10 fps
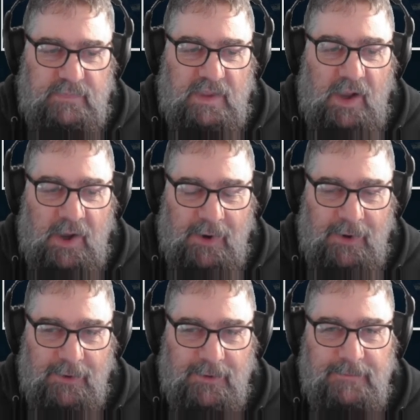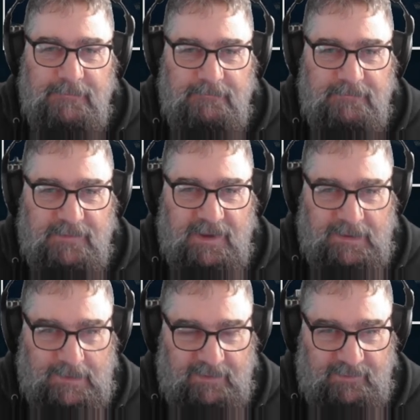Uh-oh,
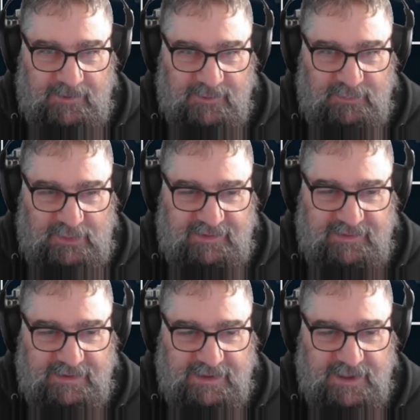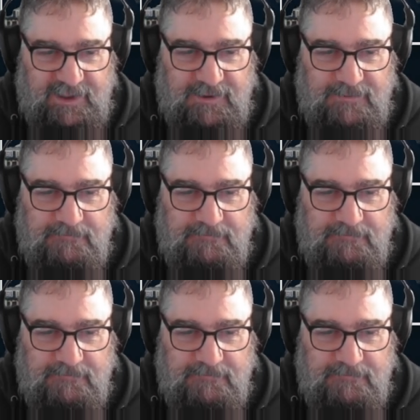he let the complexity in.